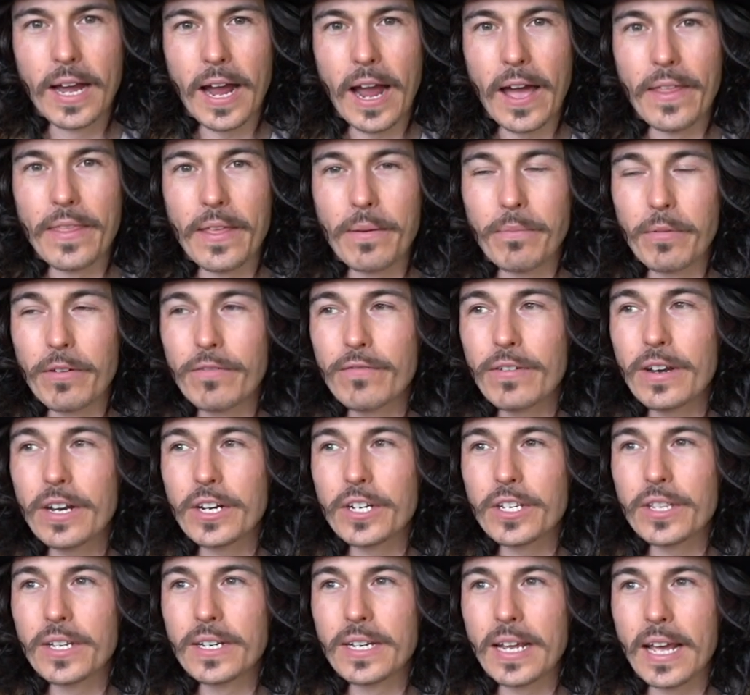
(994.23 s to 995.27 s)
And then we
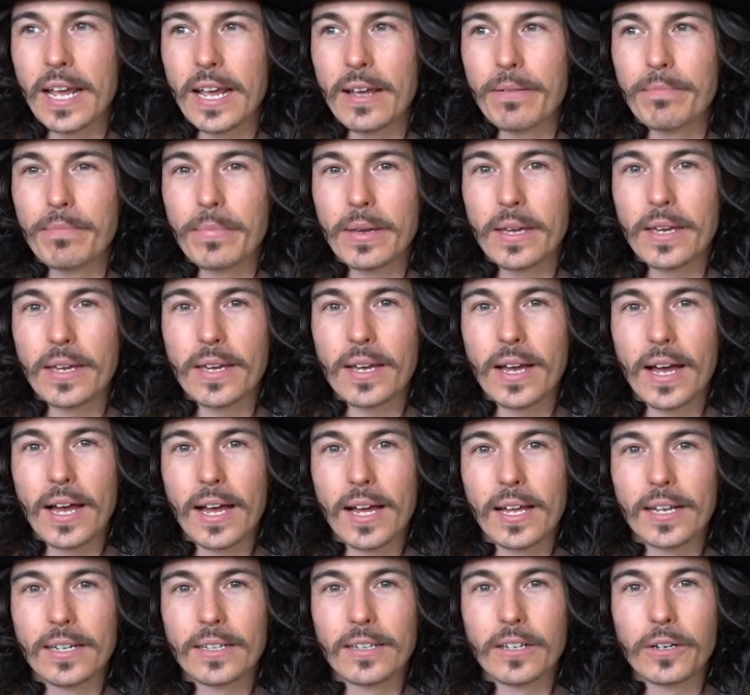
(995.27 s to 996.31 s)
finished the day, me
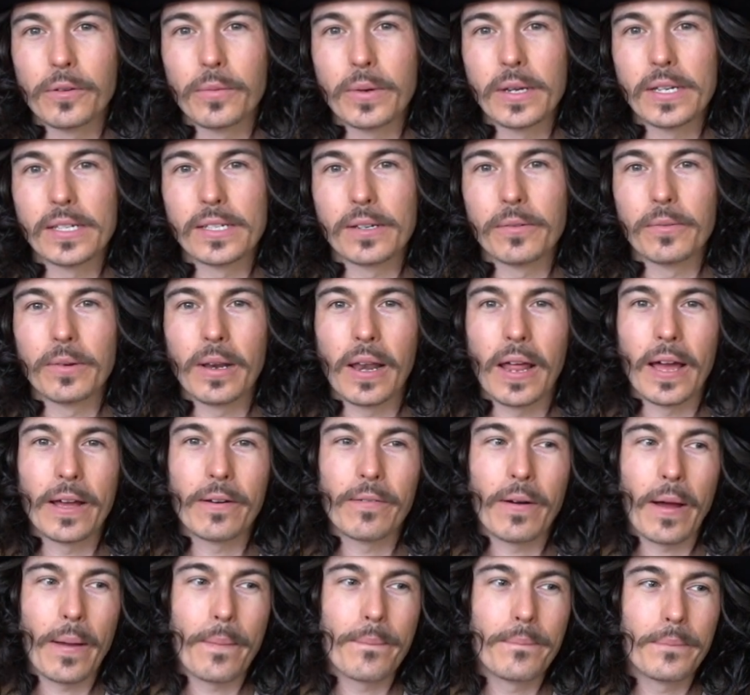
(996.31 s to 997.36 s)
and Louisa were like,
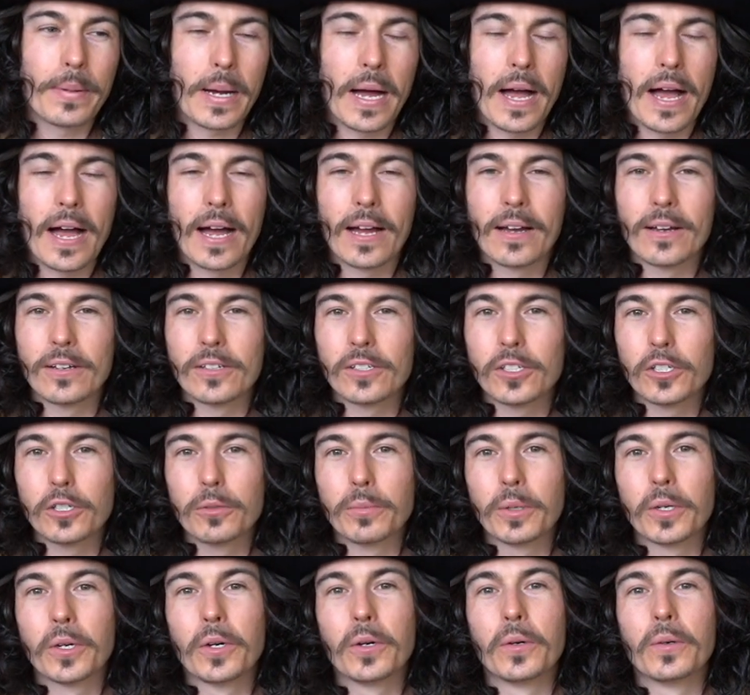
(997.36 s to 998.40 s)
right, bang,
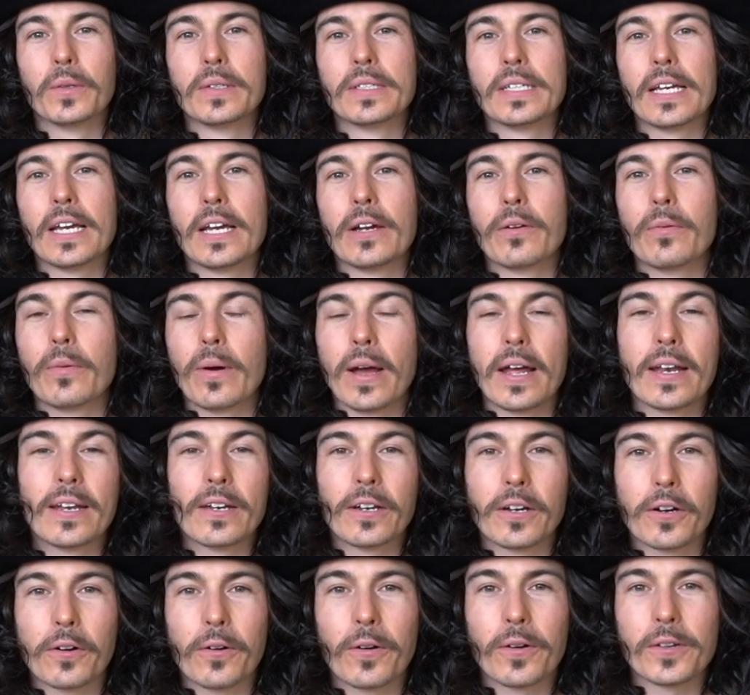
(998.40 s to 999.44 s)
super cool day. We're headed
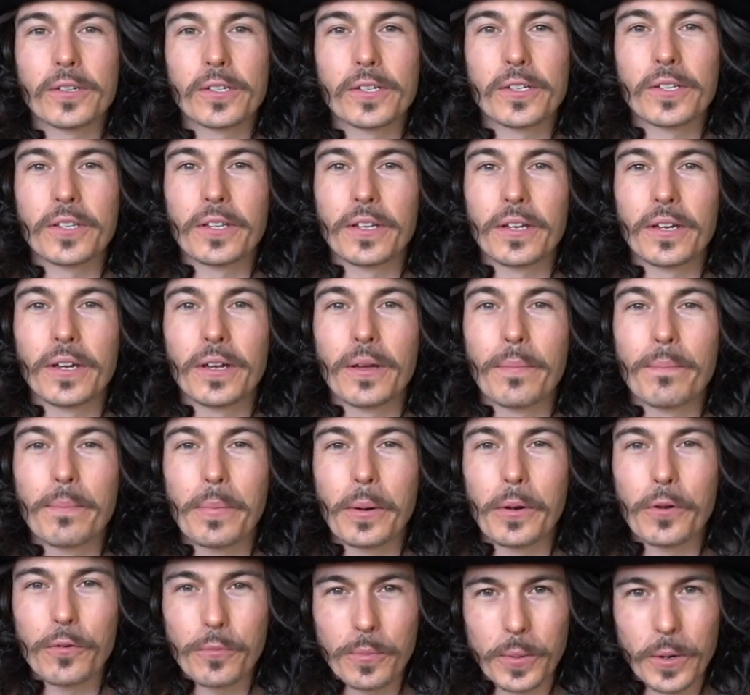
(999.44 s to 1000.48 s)
across to the
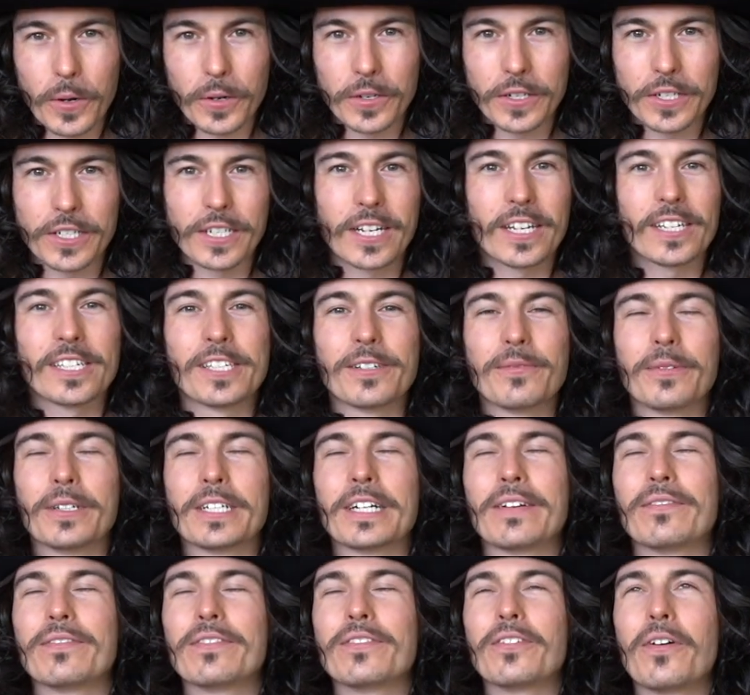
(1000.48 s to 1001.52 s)
Bluebird in Chelsea, which
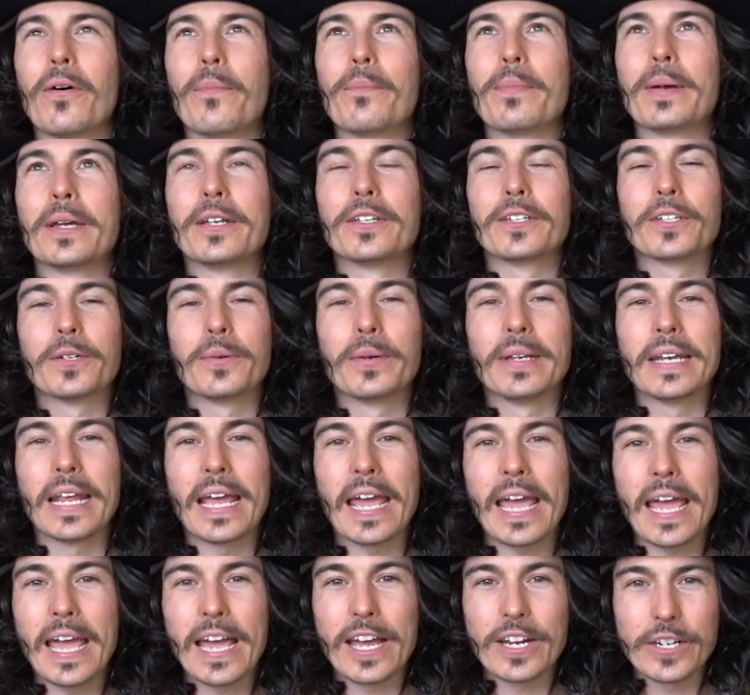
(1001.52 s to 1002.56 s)
I've not been to in
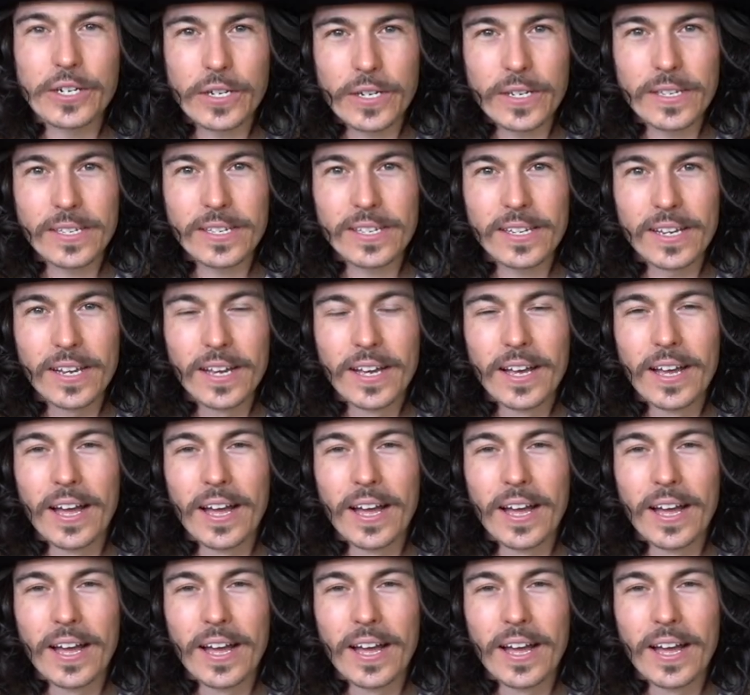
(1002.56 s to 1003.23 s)
ages.